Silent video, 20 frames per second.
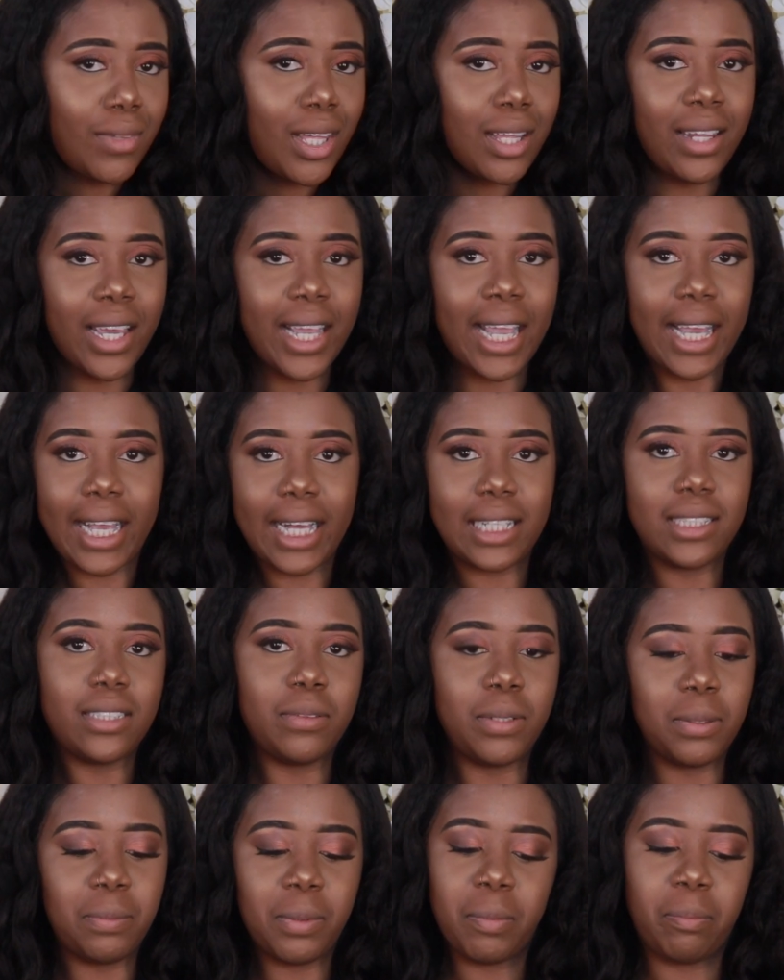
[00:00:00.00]
Like I guess it
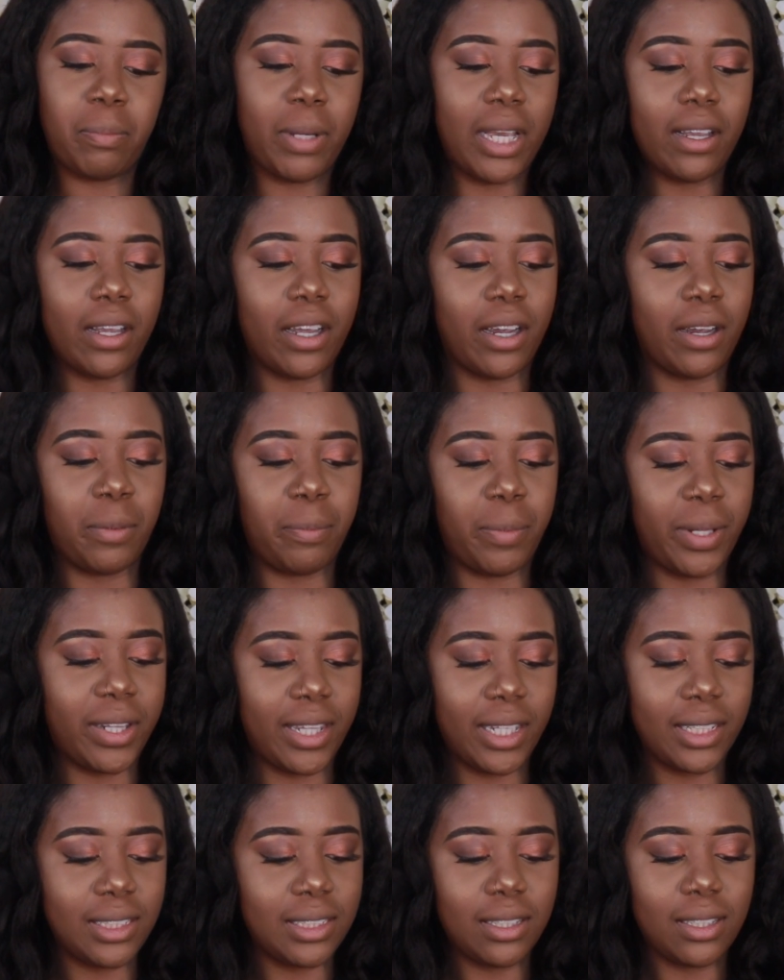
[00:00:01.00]
would be bigger, but
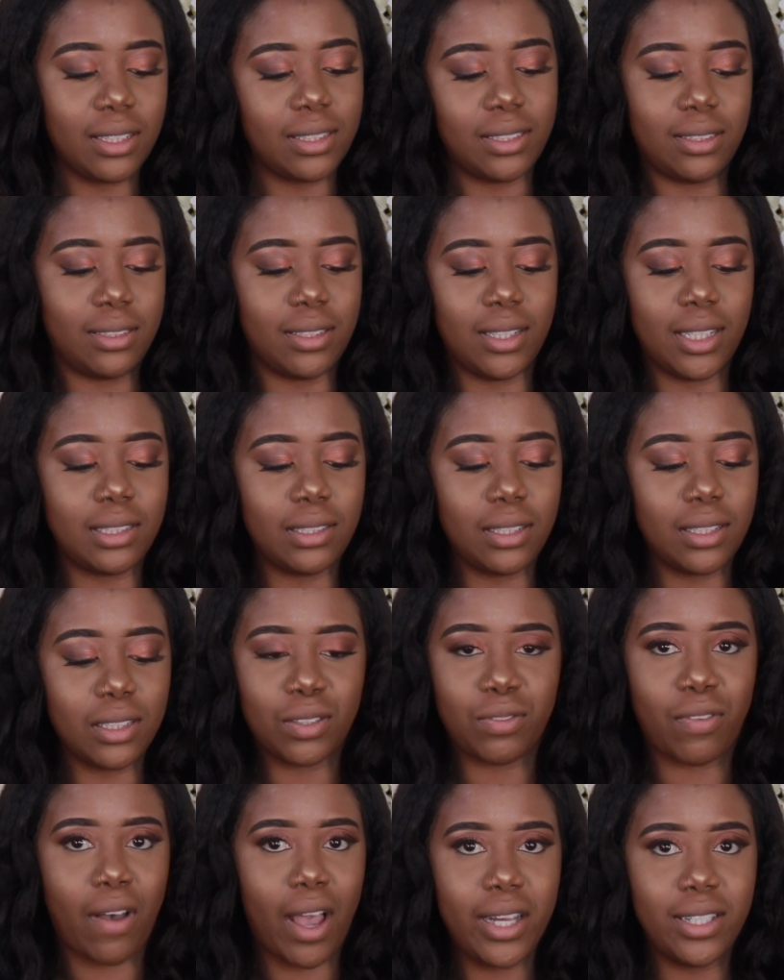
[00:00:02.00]
this
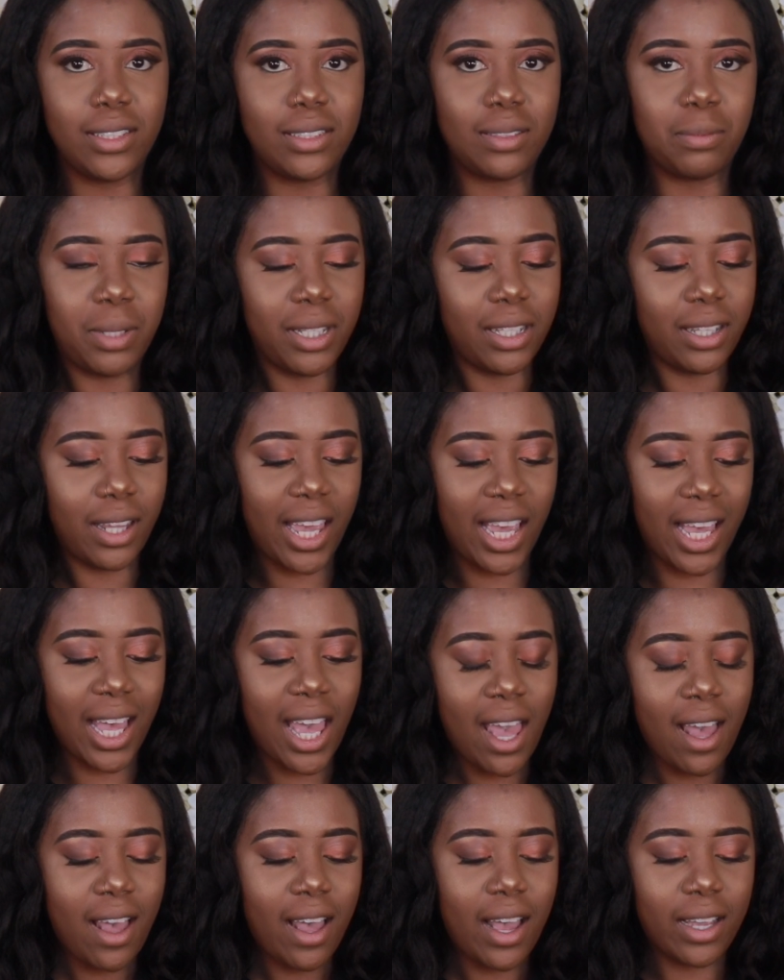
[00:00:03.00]
looks fine to me. Like
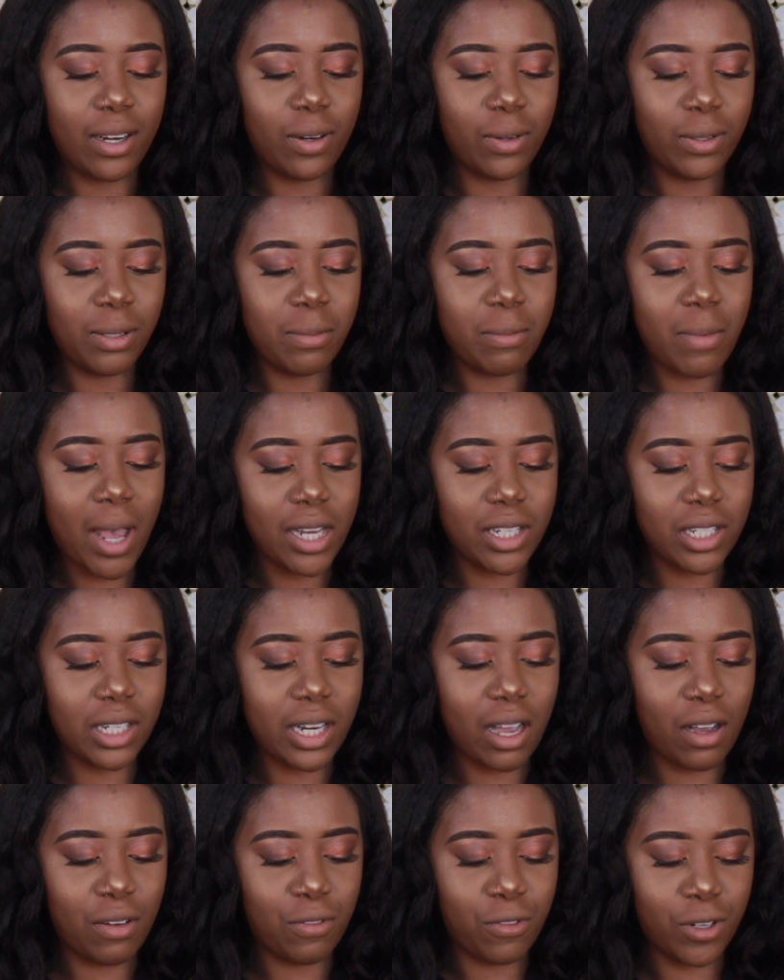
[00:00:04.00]
I can only imagine
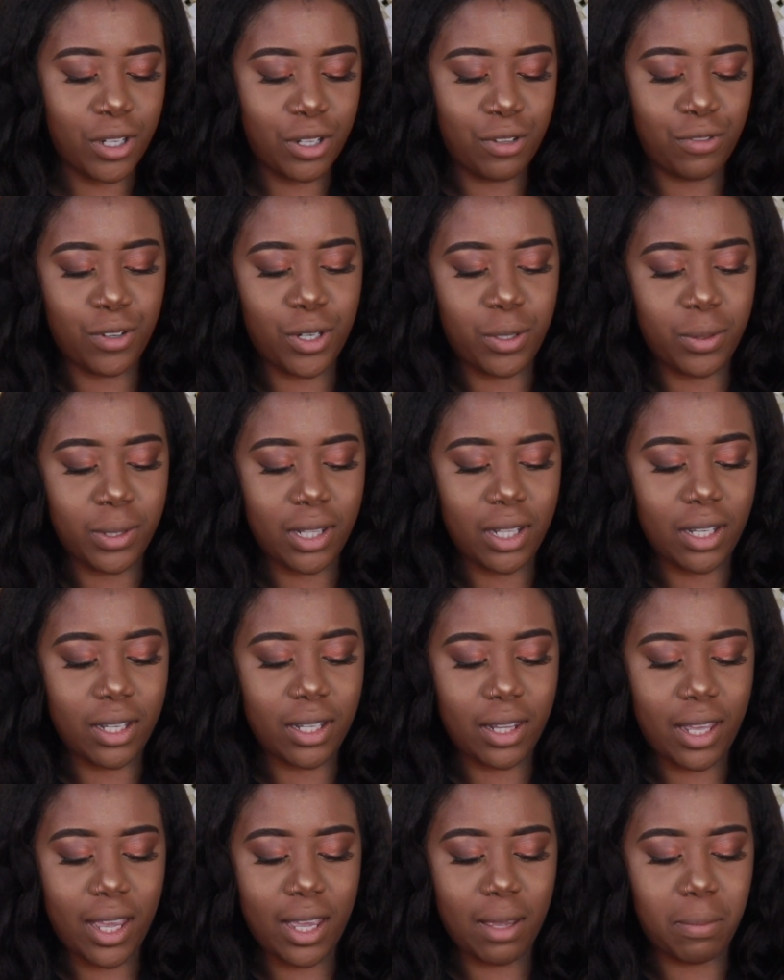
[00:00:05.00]
how a 44 would look
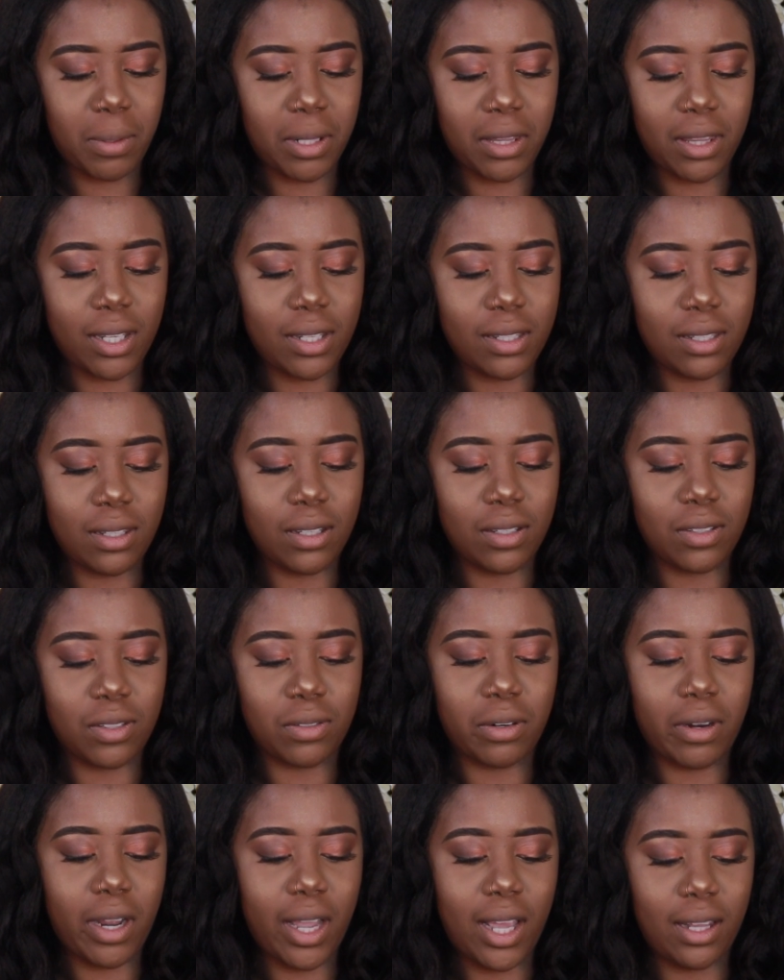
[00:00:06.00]
like, but this looks
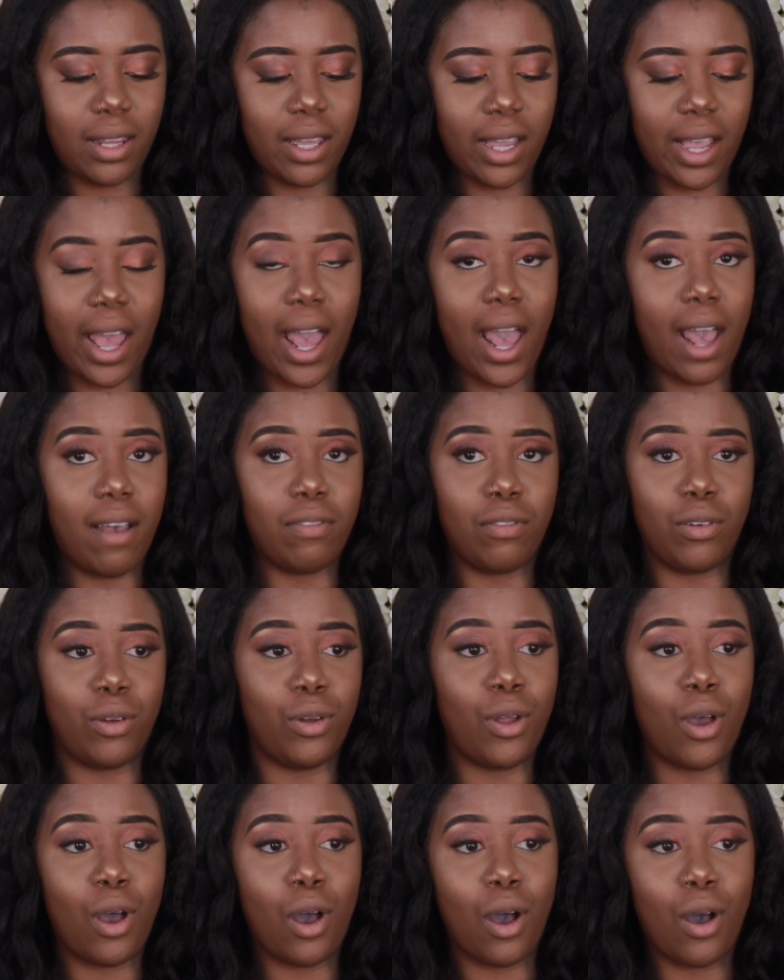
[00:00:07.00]
great. Like I have
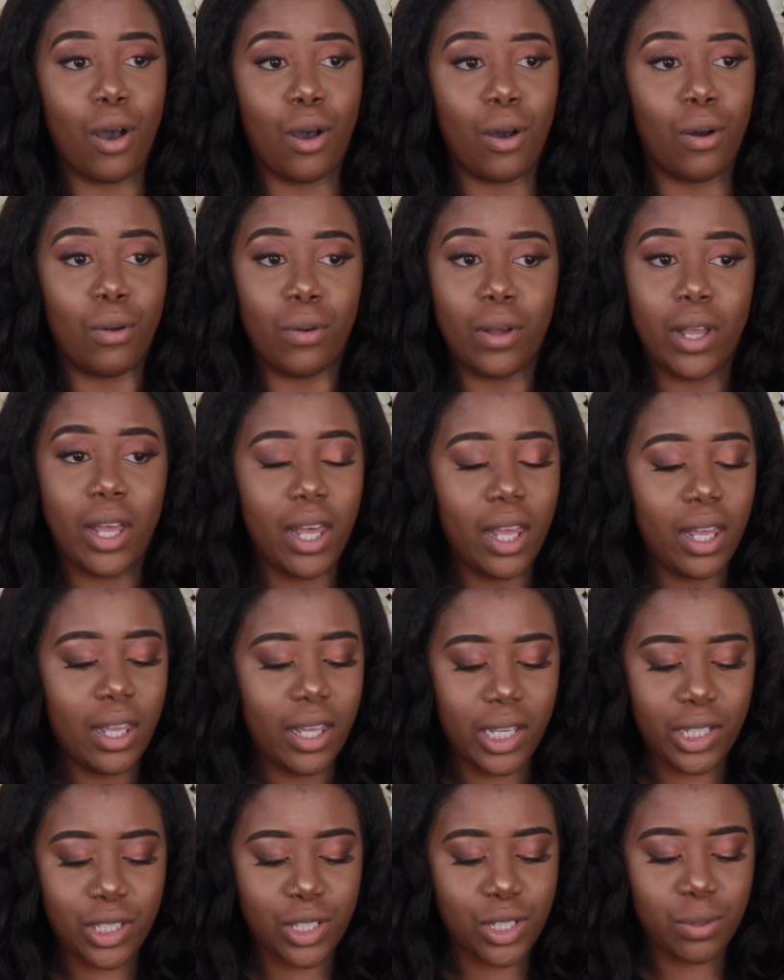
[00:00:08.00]
no
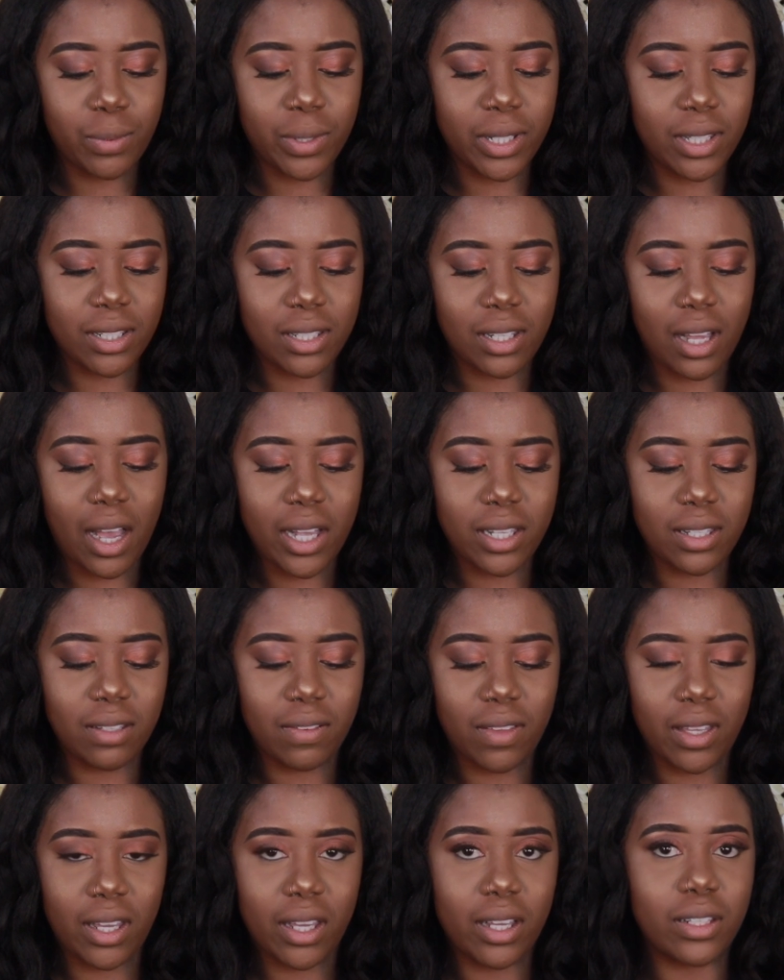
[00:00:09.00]
issue with the size
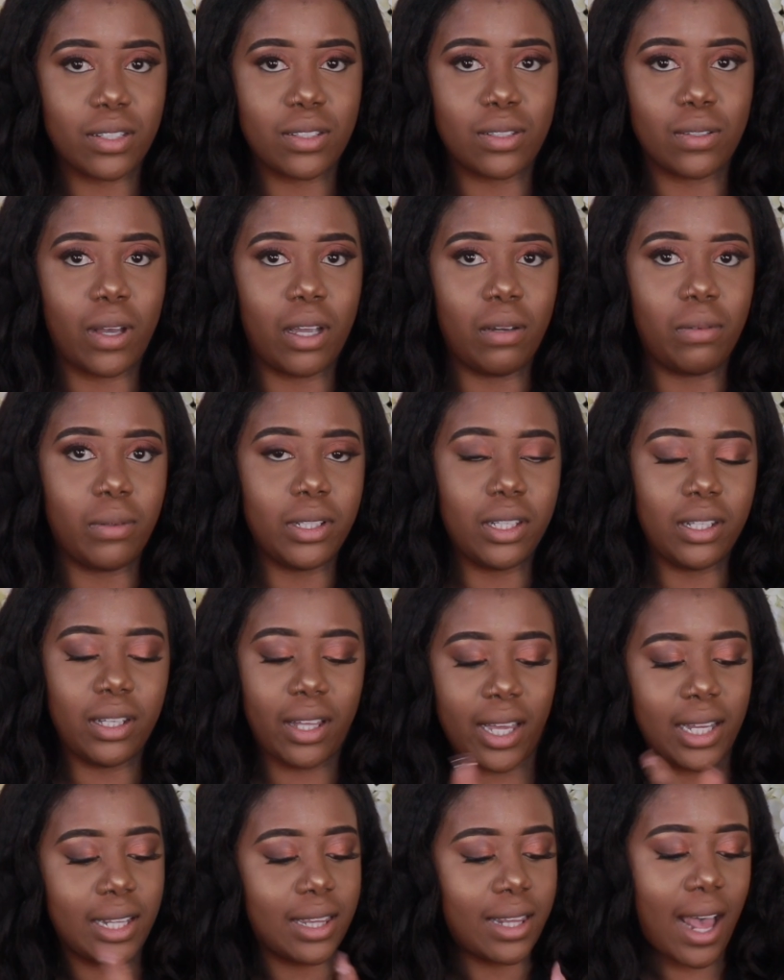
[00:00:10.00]
of this, so I really
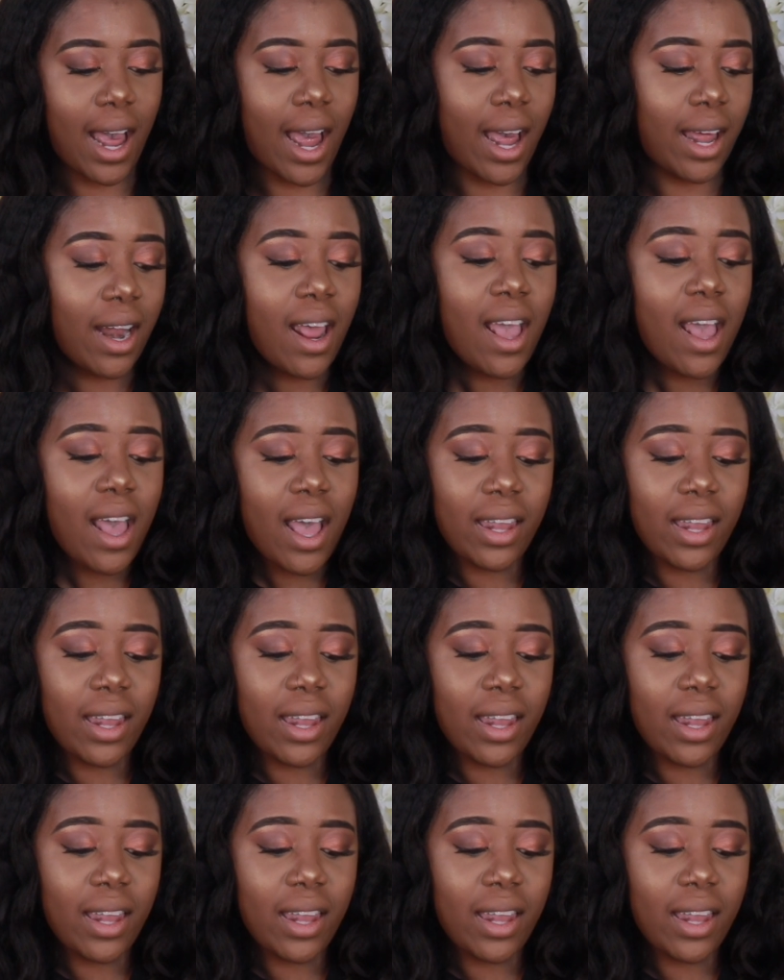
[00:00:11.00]
like that.